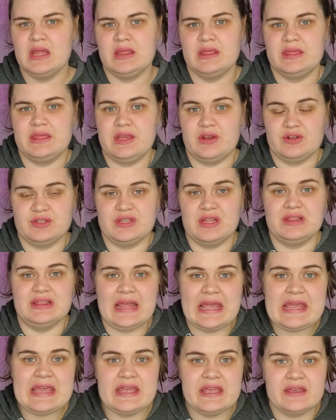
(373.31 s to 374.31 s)
There was a
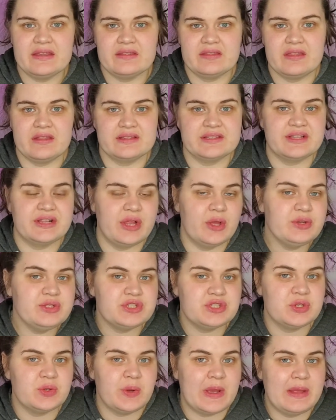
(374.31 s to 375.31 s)
lake that's close
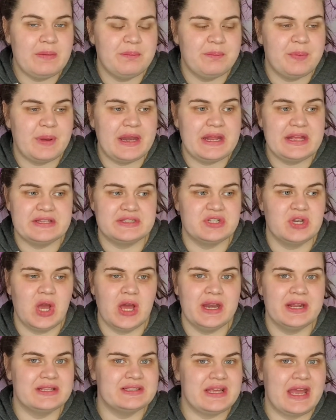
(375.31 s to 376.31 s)
to it, but it's
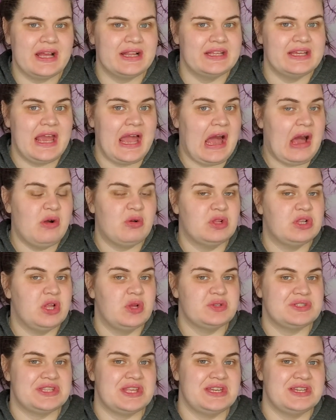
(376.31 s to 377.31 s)
not exactly how
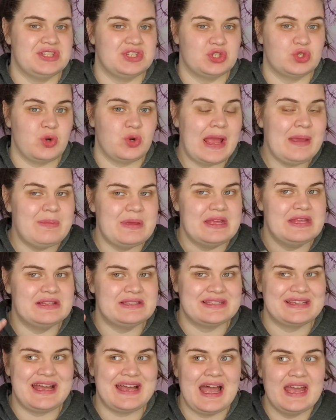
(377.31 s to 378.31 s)
close they describe it. It's
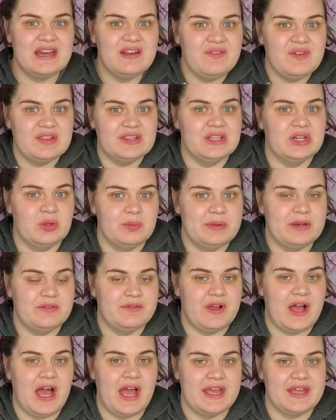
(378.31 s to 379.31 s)
kind of a little bit of
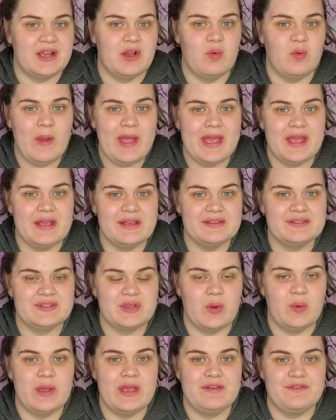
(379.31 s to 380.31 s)
a hike away.
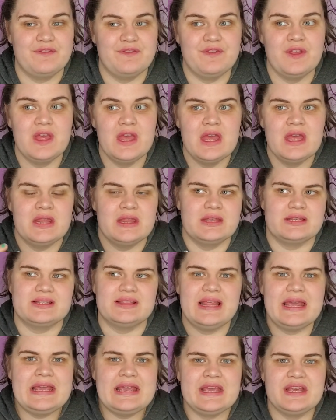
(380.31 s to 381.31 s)
So if this
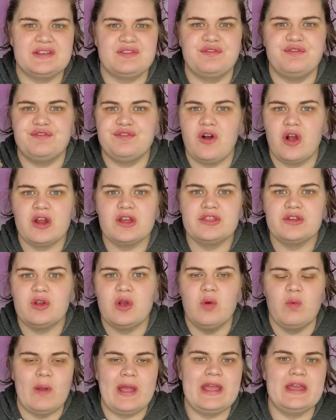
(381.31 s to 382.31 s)
lake is farther
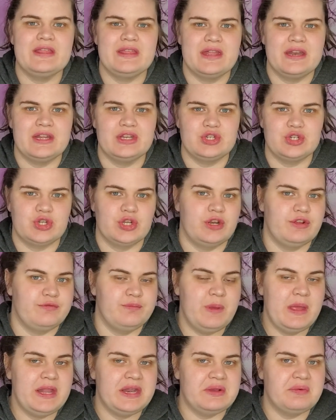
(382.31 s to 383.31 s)
away than it should have
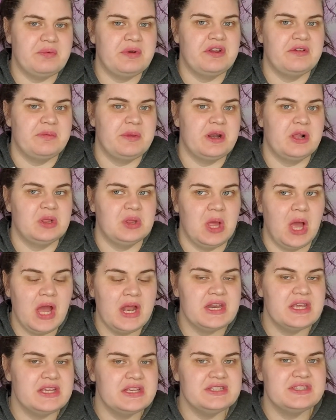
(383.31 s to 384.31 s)
been, it would have been a
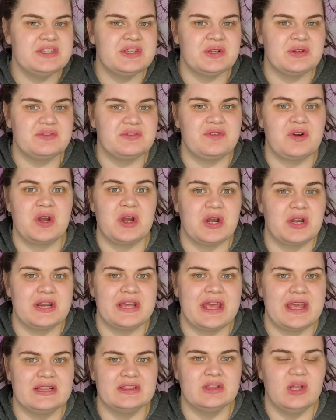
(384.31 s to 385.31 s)
lot easier for her to
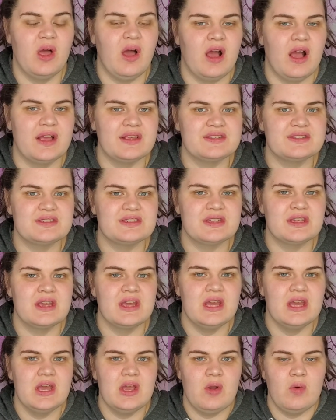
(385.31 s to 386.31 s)
get lost.
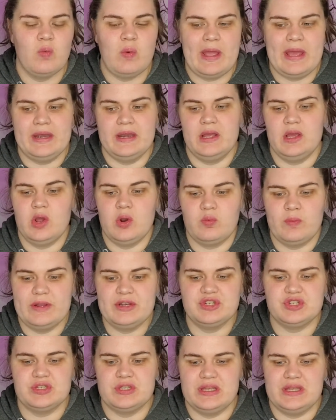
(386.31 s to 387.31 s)
When
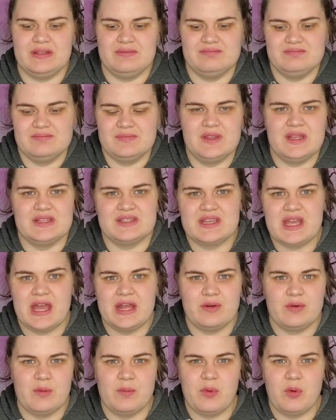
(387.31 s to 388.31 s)
originally it's kind
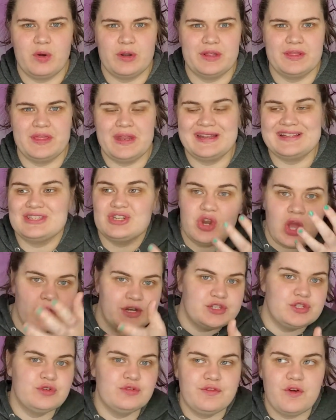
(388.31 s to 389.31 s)
of reported that it's not
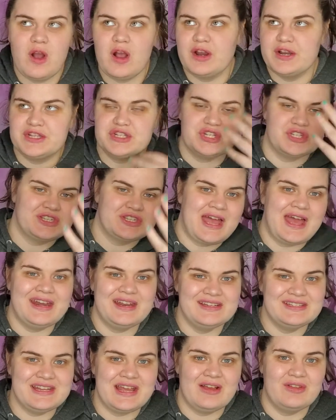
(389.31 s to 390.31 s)
too far, it's just kind
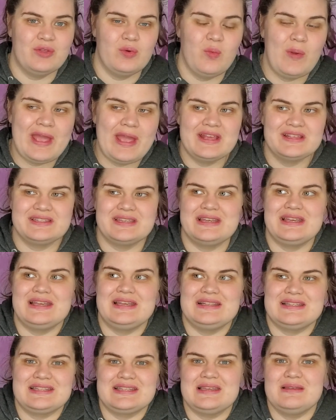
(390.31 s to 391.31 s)
of down the ways.
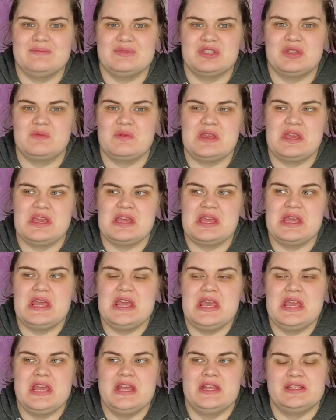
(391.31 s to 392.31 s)
It seems to be,
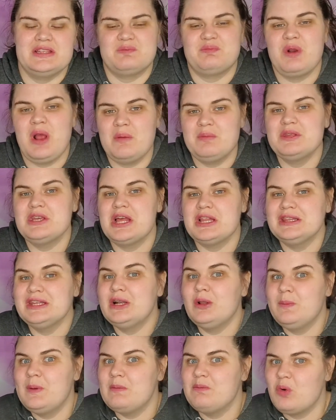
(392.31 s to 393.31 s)
it's probably a
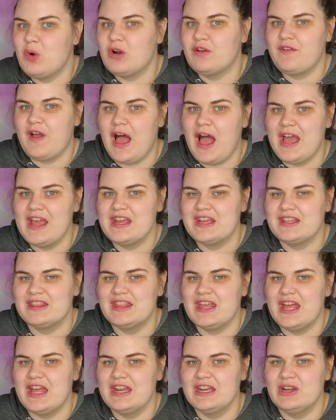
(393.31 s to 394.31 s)
little bit more of a hike
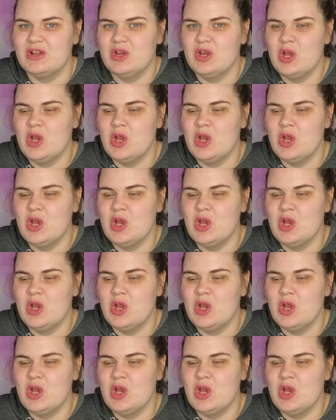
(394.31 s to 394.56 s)
than